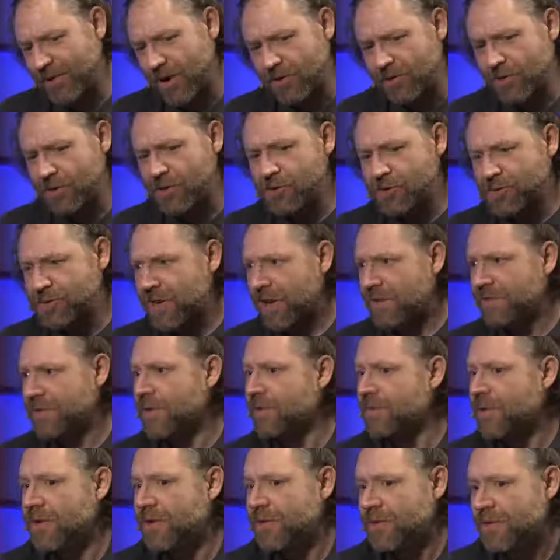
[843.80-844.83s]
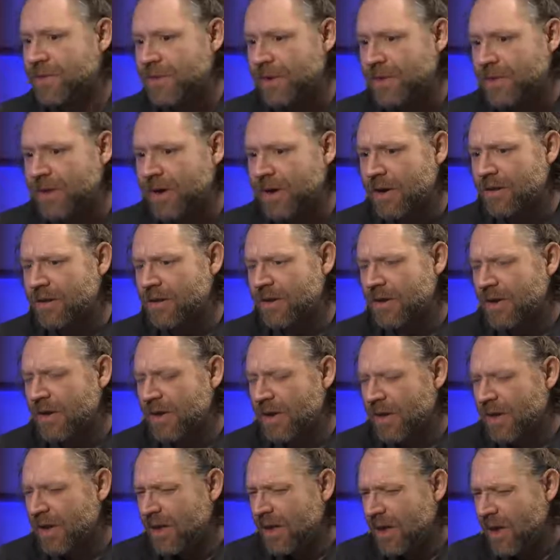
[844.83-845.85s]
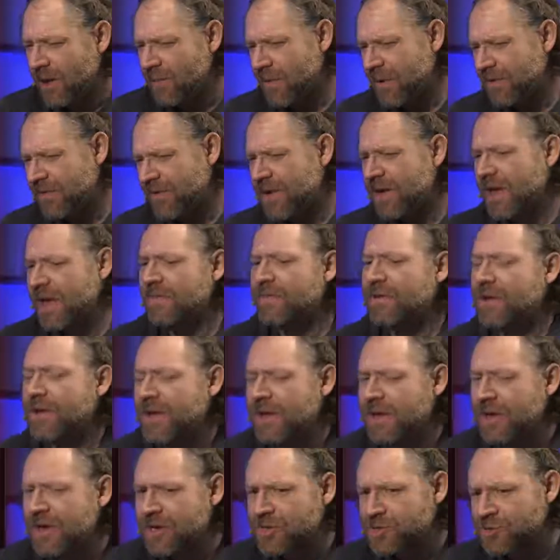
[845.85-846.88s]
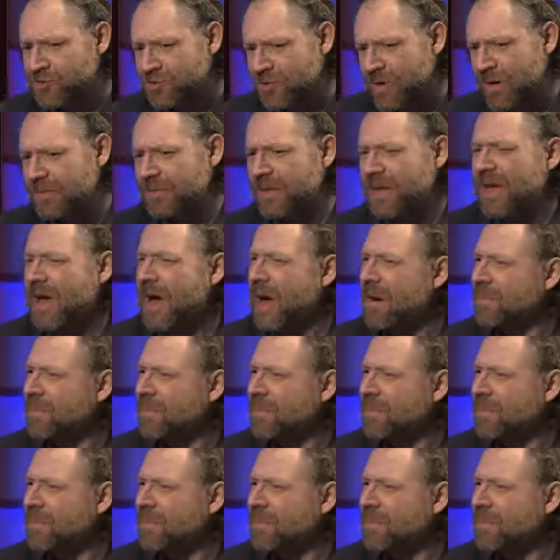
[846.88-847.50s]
are new stuff that we threw in there. And we even gave it an extremely